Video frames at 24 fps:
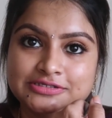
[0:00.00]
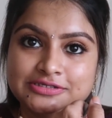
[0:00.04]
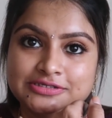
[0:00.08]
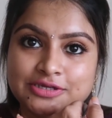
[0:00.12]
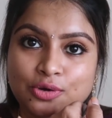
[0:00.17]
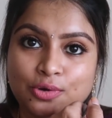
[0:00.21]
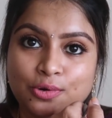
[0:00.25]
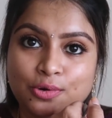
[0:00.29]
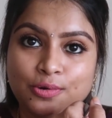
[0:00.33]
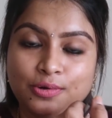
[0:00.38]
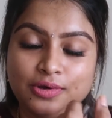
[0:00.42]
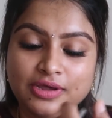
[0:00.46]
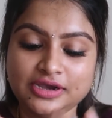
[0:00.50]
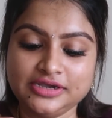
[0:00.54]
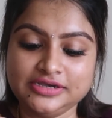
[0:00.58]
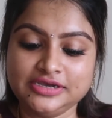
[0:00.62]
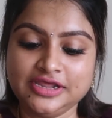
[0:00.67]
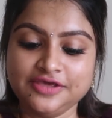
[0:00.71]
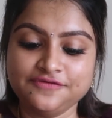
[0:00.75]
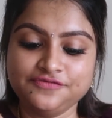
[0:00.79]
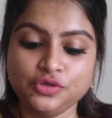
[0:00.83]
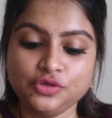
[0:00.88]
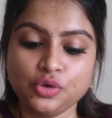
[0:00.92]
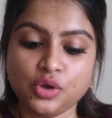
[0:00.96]
So it
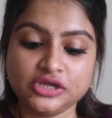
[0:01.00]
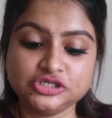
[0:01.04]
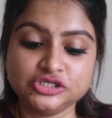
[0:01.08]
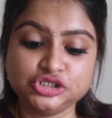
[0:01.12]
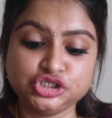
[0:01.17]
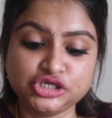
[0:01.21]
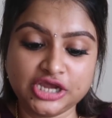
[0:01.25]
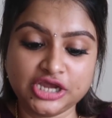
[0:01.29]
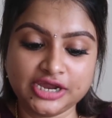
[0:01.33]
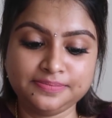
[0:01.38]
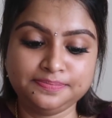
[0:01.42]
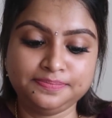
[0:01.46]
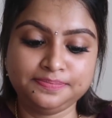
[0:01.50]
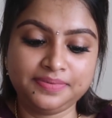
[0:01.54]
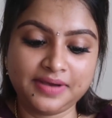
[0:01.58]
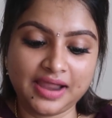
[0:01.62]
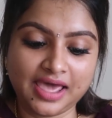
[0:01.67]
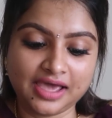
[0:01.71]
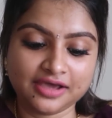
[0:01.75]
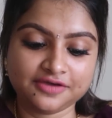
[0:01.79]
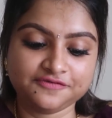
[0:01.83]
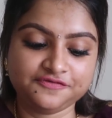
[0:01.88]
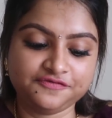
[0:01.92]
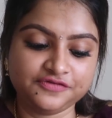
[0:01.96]
gives you a jet
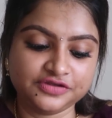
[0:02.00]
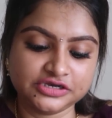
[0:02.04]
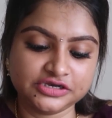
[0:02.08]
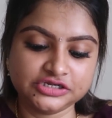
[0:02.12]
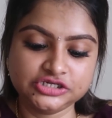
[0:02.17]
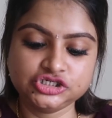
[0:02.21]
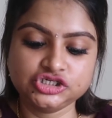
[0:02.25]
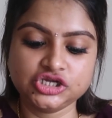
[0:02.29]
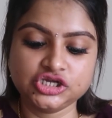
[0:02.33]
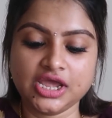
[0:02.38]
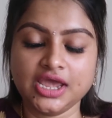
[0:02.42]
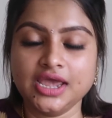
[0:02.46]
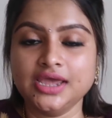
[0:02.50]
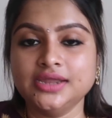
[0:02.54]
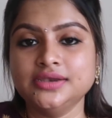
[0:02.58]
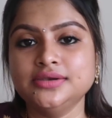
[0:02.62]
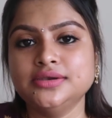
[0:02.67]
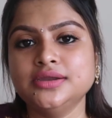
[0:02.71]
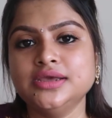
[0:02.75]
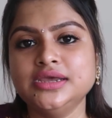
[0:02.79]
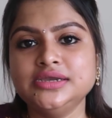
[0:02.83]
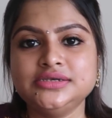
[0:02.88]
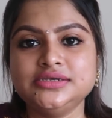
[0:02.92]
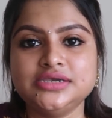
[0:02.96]
black finish
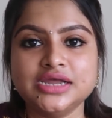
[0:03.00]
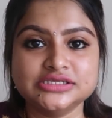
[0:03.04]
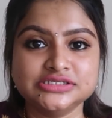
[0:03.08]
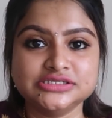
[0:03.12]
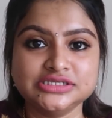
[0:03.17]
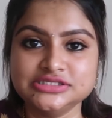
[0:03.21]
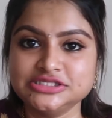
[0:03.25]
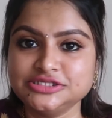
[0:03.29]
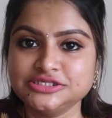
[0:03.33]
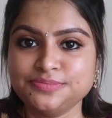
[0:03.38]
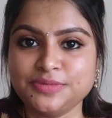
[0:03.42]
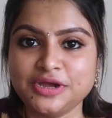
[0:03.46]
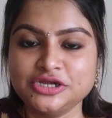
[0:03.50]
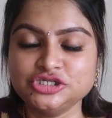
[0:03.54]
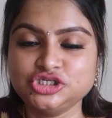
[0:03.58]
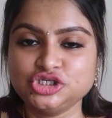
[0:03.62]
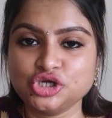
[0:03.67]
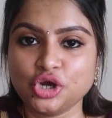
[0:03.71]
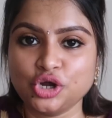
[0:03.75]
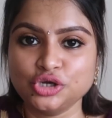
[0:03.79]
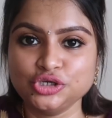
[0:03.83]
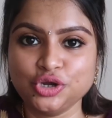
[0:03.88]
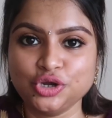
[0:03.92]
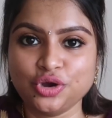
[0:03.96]
and it doesn't smudge
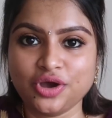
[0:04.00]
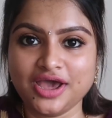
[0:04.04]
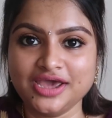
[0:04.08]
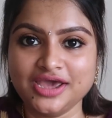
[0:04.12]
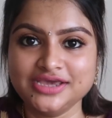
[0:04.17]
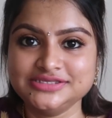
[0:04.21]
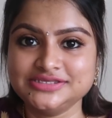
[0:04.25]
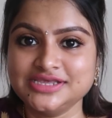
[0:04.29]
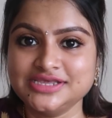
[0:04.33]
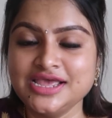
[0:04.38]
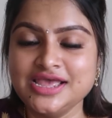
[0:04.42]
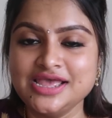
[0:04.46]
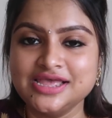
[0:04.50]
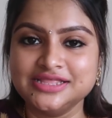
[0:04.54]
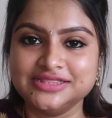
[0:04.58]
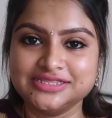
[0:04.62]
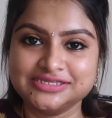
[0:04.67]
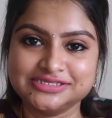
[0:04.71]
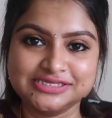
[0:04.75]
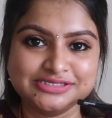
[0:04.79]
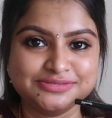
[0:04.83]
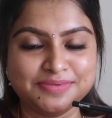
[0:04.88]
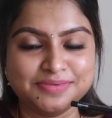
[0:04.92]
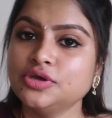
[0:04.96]
on your eyes.
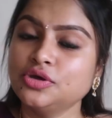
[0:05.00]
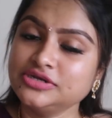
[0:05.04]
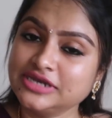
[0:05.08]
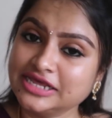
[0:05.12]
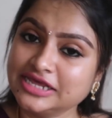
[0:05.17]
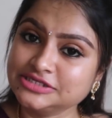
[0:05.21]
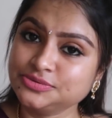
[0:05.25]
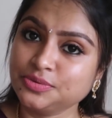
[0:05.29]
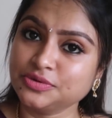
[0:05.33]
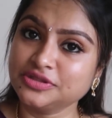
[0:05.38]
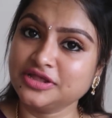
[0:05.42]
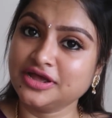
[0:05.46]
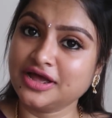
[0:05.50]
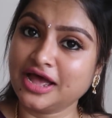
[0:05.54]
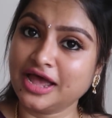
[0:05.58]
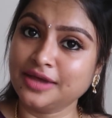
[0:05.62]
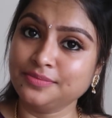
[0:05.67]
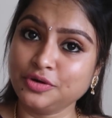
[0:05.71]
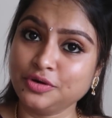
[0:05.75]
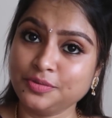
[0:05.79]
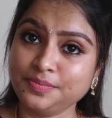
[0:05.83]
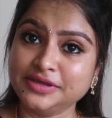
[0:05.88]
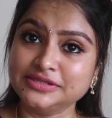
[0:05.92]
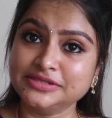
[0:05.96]
This is so next for the
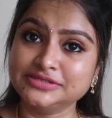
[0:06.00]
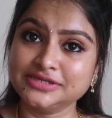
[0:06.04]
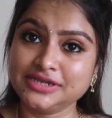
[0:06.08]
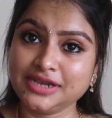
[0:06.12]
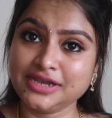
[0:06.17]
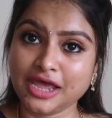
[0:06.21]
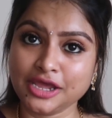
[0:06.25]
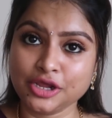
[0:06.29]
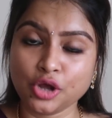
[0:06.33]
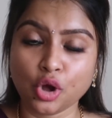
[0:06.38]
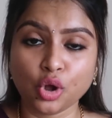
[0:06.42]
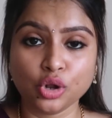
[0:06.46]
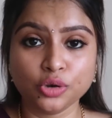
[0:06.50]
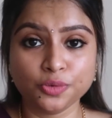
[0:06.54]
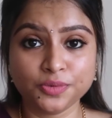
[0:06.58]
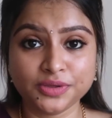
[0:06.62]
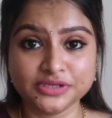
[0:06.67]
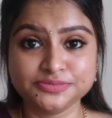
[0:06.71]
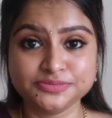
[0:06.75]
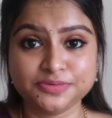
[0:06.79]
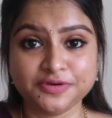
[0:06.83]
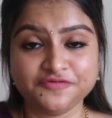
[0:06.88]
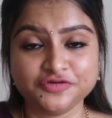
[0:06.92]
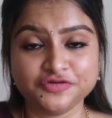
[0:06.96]
eyebrow pencil. I
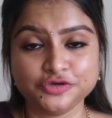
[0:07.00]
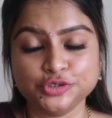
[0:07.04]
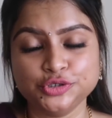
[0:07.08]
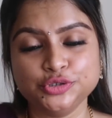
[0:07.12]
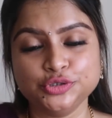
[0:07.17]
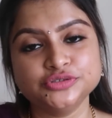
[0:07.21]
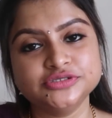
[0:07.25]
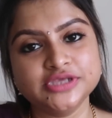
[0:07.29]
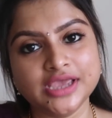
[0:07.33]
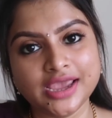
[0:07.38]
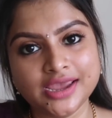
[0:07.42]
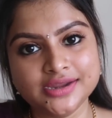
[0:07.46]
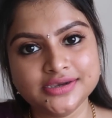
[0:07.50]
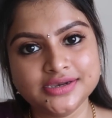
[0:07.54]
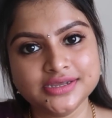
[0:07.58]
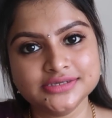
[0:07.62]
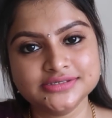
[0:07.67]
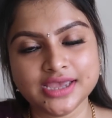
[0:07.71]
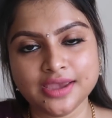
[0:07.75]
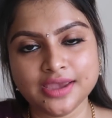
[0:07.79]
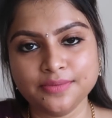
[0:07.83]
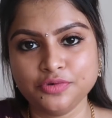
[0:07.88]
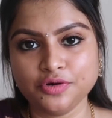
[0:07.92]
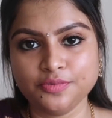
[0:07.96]
always prefer to use
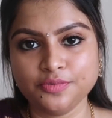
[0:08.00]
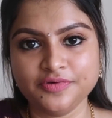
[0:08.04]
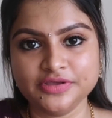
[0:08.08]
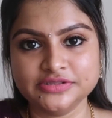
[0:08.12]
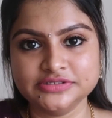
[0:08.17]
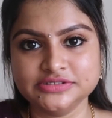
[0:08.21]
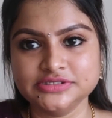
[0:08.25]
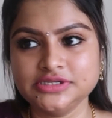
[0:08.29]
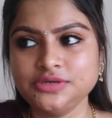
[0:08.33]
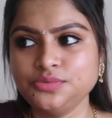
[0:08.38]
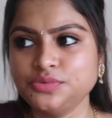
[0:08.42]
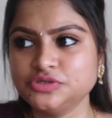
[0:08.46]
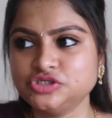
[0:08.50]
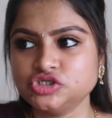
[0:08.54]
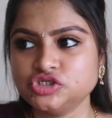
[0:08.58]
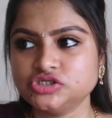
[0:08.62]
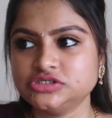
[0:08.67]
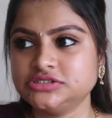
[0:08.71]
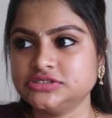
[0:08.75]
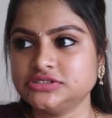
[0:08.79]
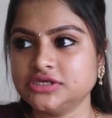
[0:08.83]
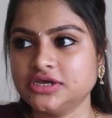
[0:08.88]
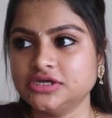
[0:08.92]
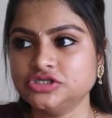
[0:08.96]
ADS eyebrow pencil, which is
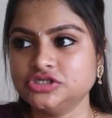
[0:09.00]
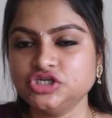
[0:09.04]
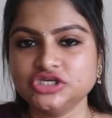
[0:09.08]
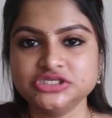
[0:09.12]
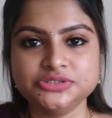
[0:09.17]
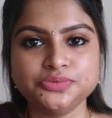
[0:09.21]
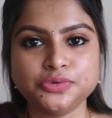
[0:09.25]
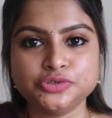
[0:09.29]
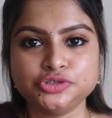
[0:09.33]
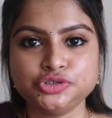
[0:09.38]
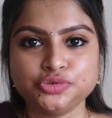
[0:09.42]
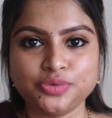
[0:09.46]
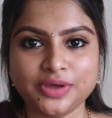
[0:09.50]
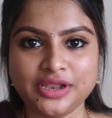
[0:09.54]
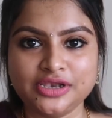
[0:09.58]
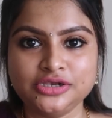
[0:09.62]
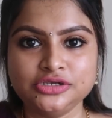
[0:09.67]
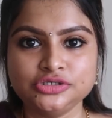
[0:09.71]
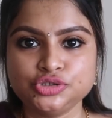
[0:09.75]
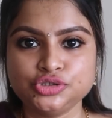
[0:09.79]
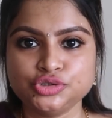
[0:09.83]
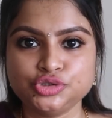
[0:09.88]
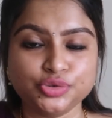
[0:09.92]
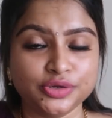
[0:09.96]
just for
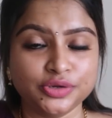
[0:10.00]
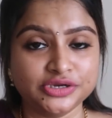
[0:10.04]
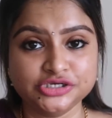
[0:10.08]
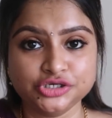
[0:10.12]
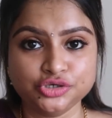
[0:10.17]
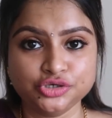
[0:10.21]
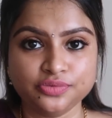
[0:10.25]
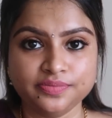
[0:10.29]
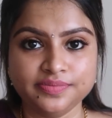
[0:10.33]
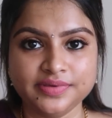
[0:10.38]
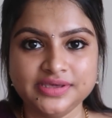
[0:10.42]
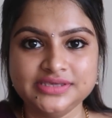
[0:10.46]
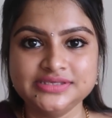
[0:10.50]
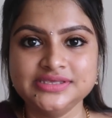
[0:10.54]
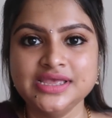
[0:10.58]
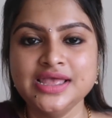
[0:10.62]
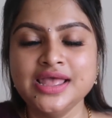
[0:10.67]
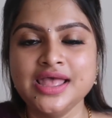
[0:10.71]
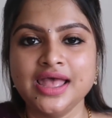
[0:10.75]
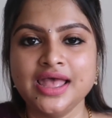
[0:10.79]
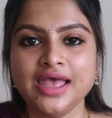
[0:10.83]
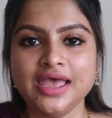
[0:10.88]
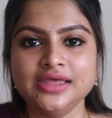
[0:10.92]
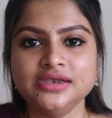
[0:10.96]
12 to 20 rupees.
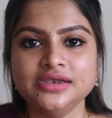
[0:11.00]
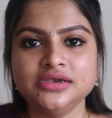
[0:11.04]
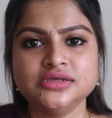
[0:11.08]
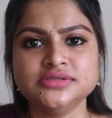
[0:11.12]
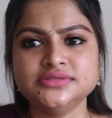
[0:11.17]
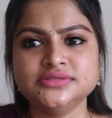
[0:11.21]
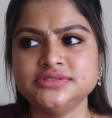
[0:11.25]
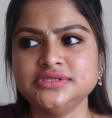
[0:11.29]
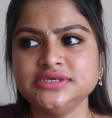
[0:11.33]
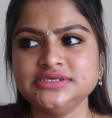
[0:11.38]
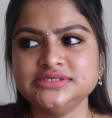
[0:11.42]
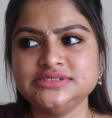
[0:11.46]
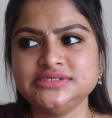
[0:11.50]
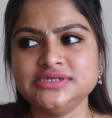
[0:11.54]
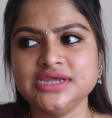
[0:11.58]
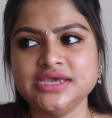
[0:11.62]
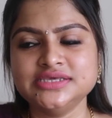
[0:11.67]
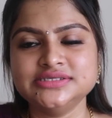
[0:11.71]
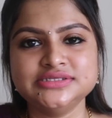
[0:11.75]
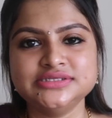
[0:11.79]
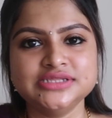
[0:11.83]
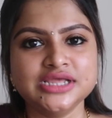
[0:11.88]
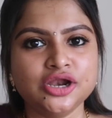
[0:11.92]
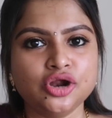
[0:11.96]
And these
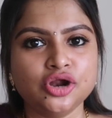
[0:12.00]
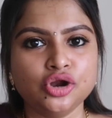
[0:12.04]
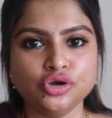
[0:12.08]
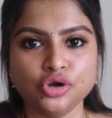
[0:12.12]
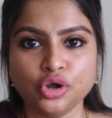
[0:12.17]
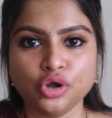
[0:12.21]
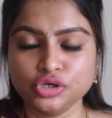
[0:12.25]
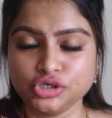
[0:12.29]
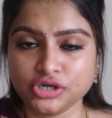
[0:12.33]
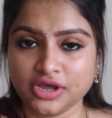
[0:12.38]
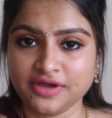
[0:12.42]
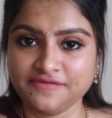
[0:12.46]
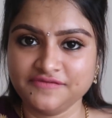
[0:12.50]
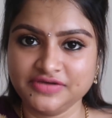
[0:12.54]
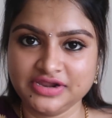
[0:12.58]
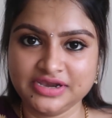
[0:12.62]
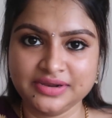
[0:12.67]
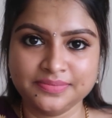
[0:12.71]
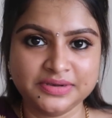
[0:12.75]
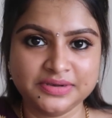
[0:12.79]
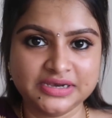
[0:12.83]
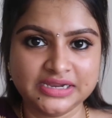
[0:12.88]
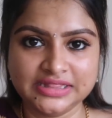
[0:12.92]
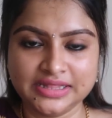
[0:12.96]
days they are not
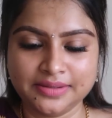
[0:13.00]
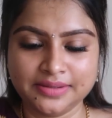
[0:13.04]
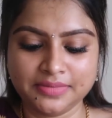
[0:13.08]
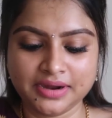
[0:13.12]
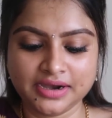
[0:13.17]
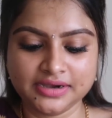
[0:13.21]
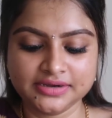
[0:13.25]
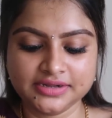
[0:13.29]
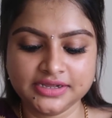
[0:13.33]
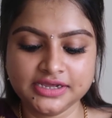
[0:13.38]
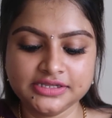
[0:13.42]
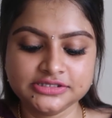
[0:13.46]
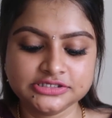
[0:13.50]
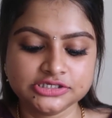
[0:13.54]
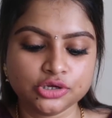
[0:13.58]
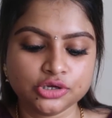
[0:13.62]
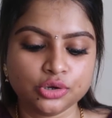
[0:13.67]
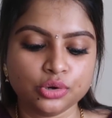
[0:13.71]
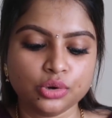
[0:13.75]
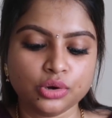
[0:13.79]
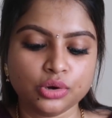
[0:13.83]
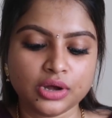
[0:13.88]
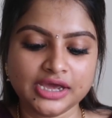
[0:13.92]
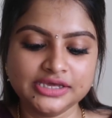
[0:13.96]
available in the market.
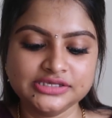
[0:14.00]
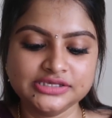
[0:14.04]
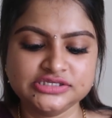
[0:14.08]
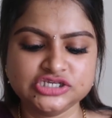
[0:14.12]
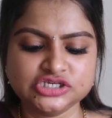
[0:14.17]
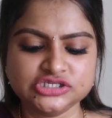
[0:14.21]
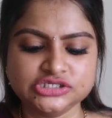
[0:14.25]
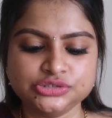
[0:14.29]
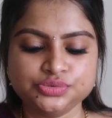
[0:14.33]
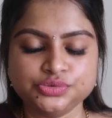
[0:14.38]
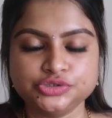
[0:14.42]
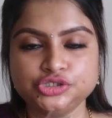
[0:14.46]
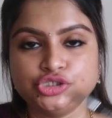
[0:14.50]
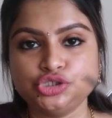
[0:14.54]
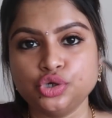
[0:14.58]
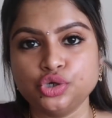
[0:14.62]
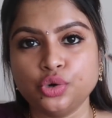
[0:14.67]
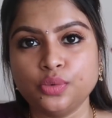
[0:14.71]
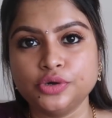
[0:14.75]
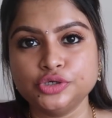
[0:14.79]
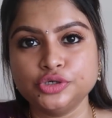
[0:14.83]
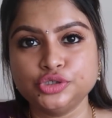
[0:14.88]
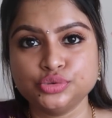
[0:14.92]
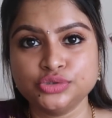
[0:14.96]
So I just switched
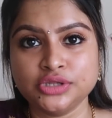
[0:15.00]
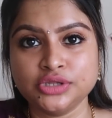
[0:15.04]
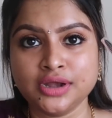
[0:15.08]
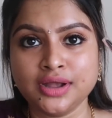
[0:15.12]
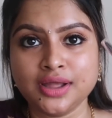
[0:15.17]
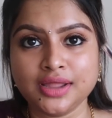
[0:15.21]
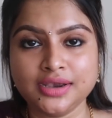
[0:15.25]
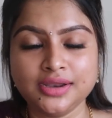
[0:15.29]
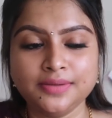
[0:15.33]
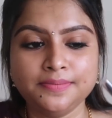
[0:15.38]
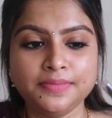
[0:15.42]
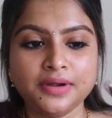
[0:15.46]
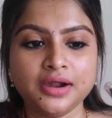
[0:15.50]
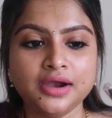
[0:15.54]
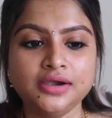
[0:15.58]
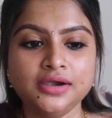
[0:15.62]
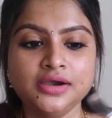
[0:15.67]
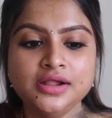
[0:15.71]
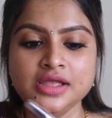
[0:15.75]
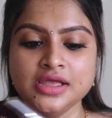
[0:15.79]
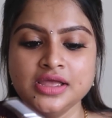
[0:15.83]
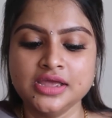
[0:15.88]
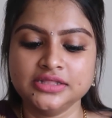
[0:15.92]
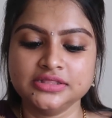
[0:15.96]
over to the color bar.